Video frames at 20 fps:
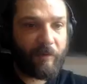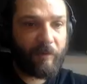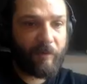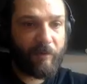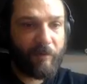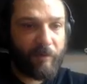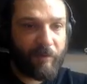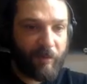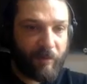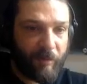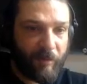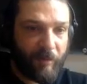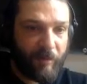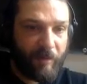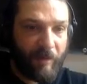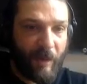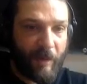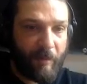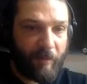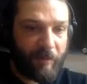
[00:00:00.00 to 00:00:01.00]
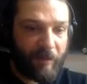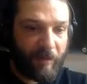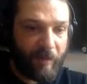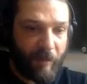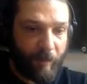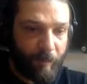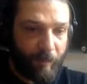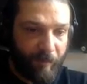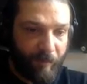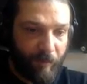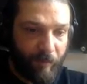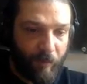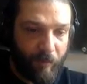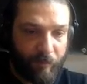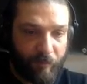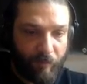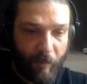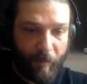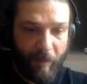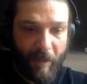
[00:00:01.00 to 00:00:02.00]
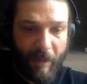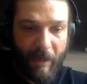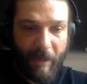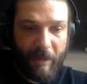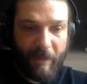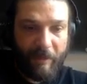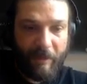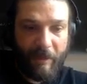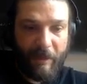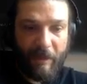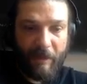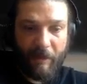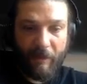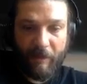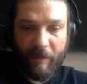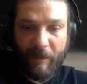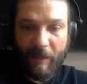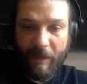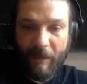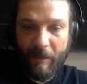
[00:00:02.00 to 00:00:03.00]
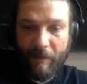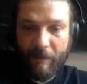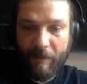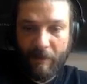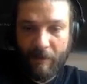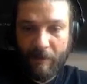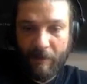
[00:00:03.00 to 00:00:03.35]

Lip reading: to just, same as I did before, drop that in there like that.